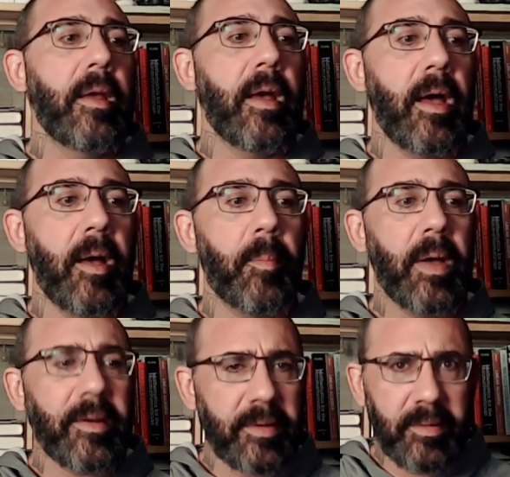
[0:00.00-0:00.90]

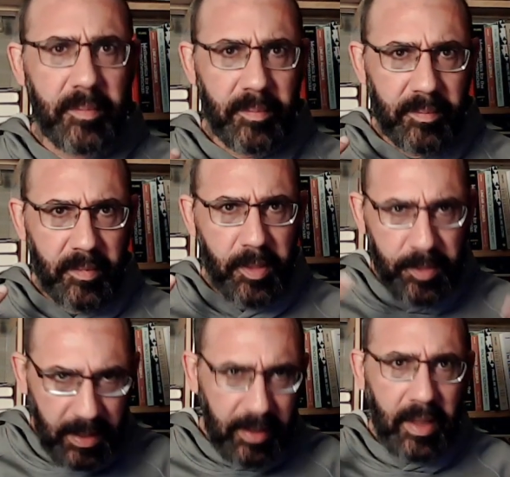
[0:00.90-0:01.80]
But
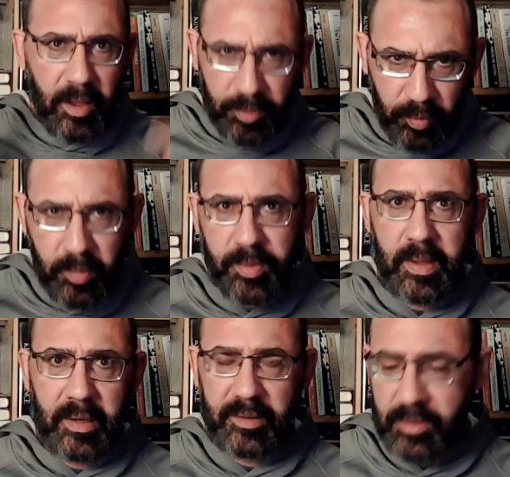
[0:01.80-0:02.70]
thinking through
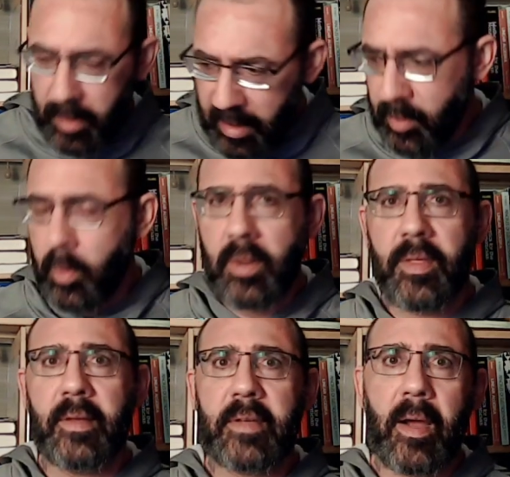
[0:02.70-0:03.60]
things, trying to work
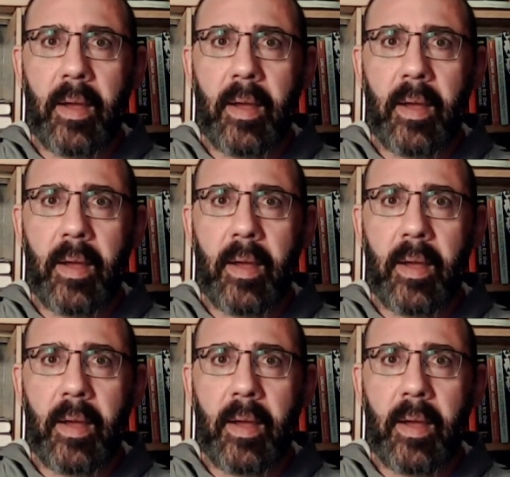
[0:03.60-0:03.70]
things out.